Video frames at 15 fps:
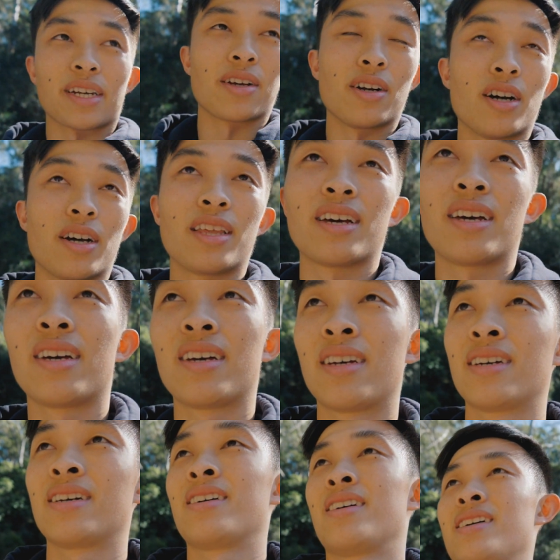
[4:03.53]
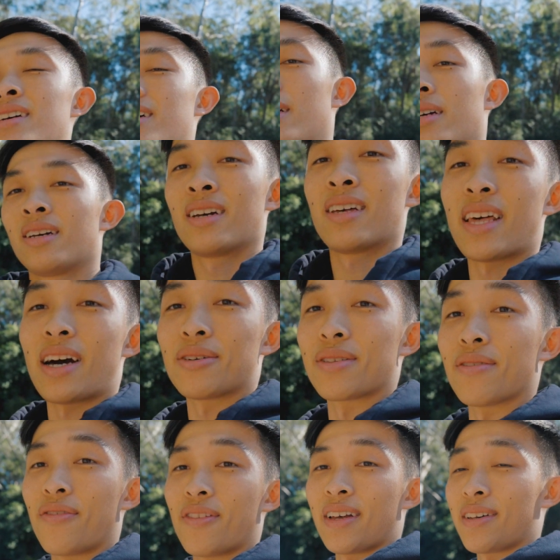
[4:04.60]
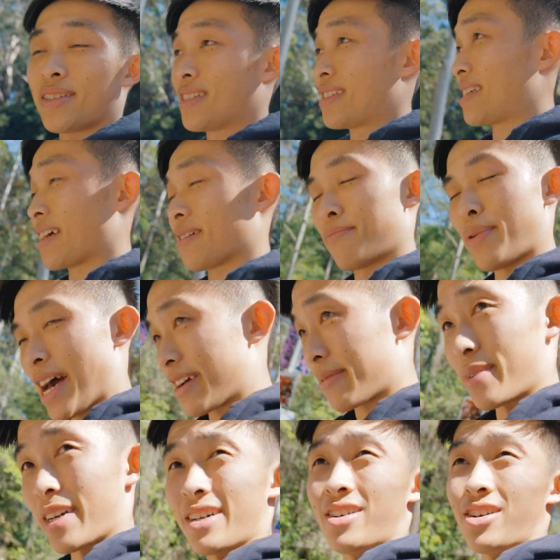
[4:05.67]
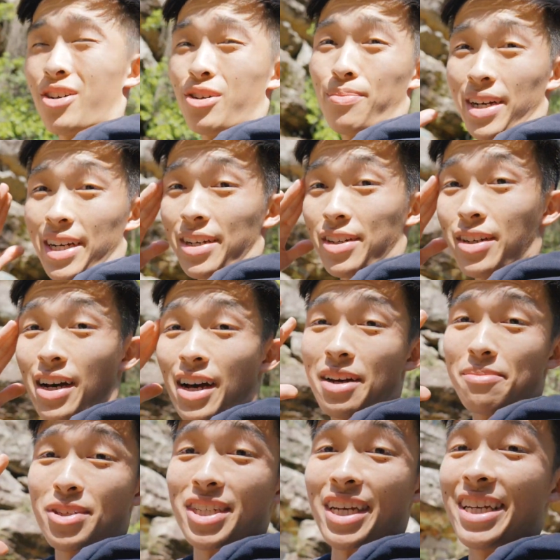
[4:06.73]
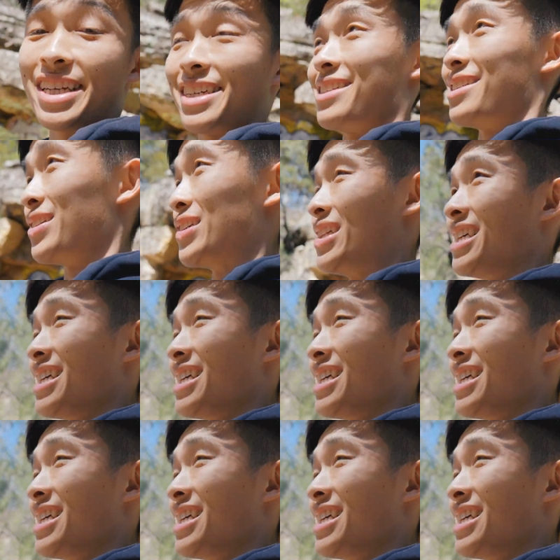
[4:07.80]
God, that was the second pack, man. Oh my god, I'm shaking, dude.